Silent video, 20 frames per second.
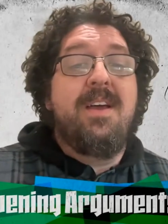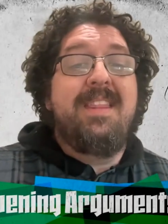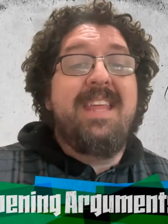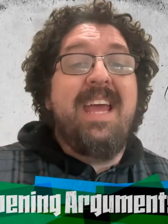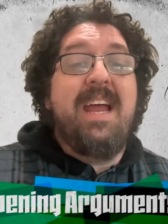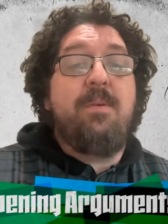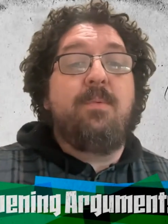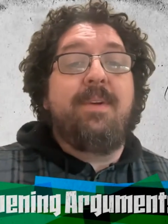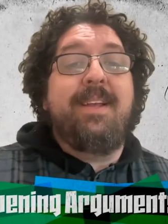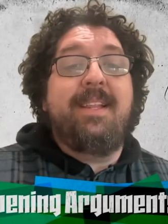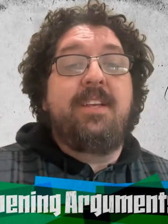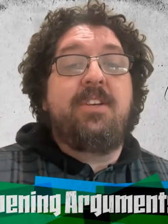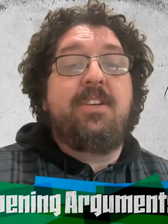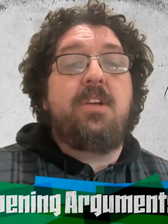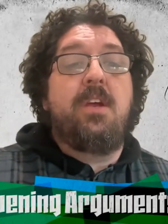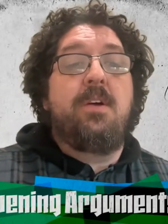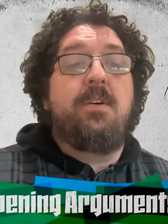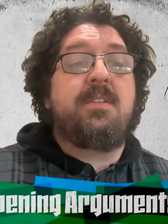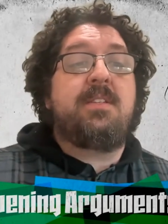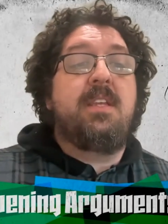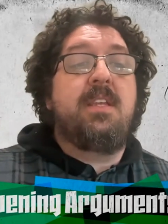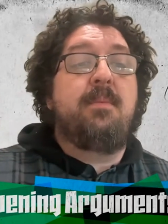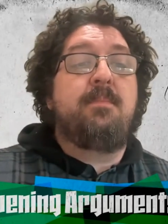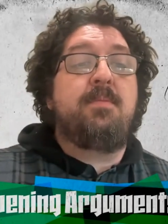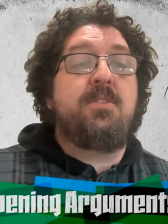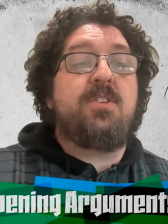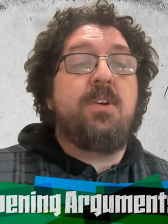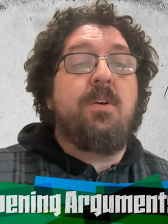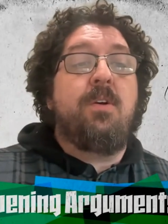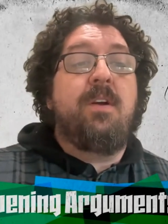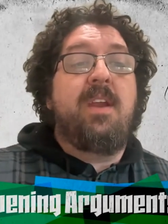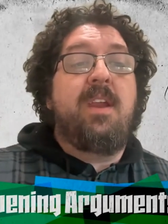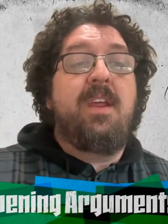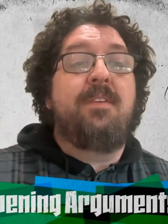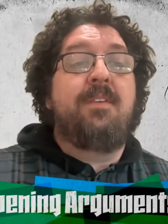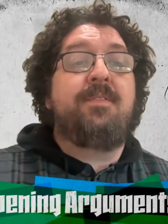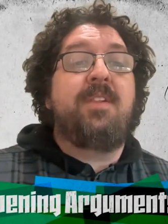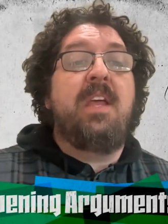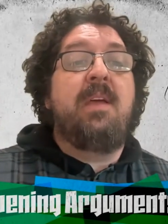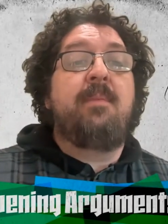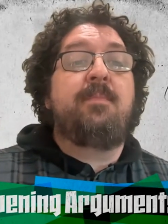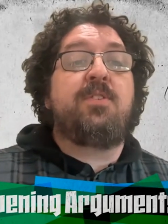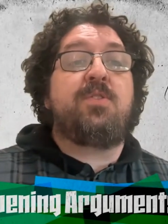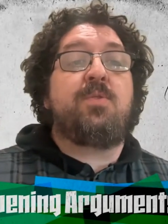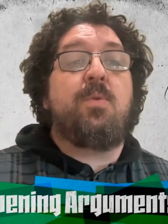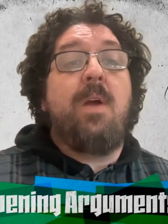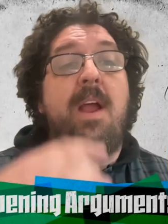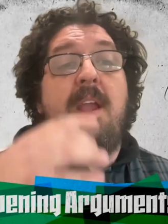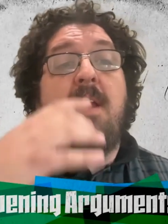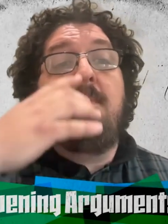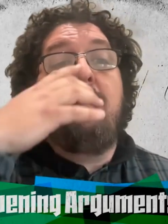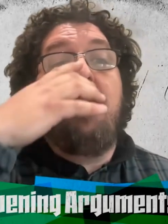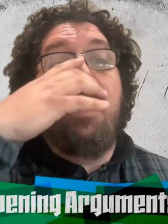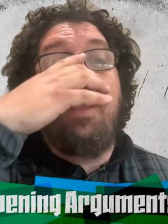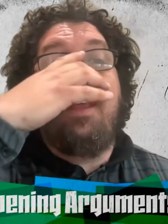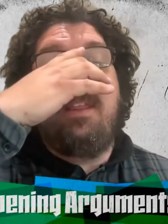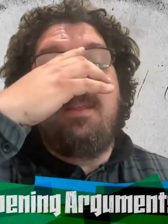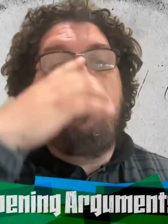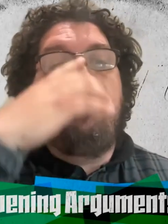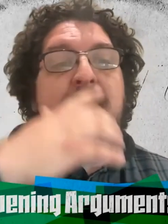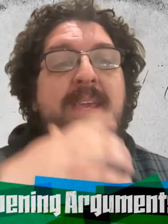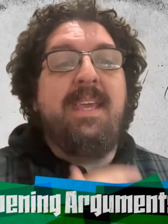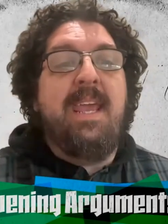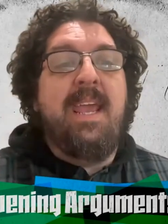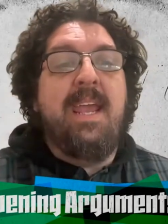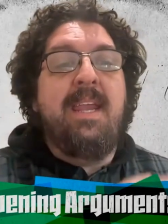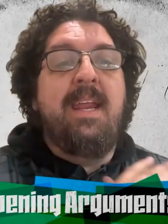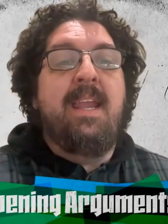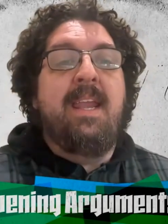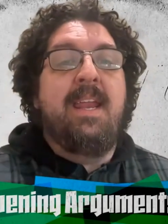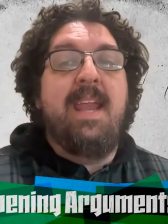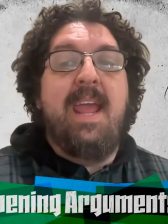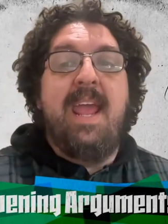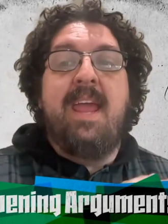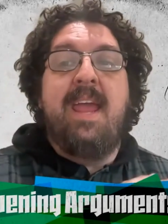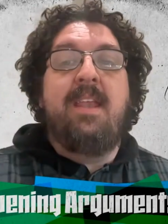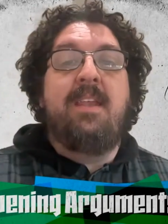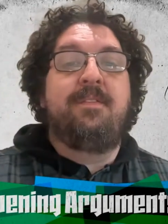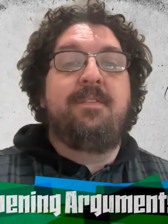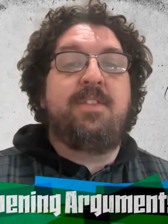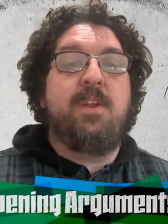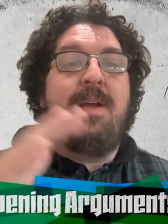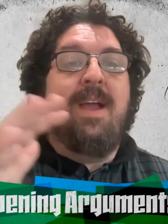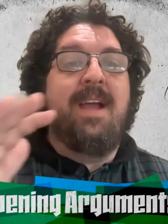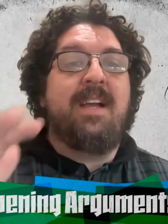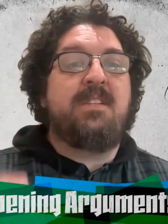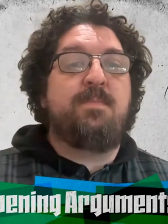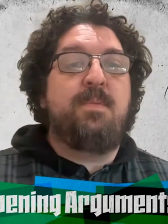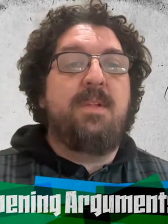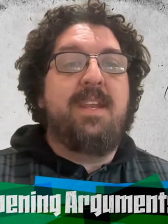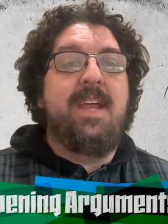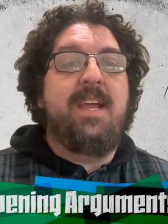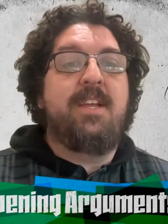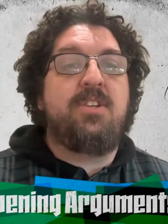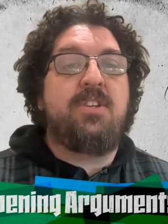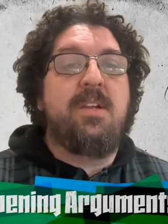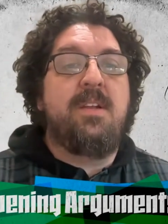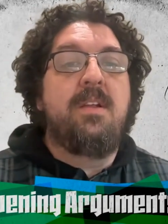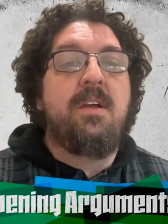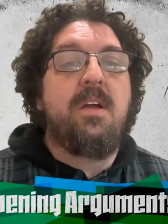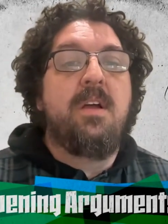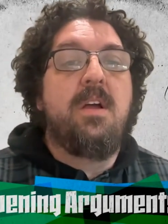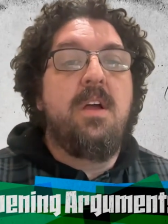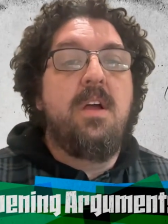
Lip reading: That really shows the absurdity of libs trying to make the beginning and end of their explanation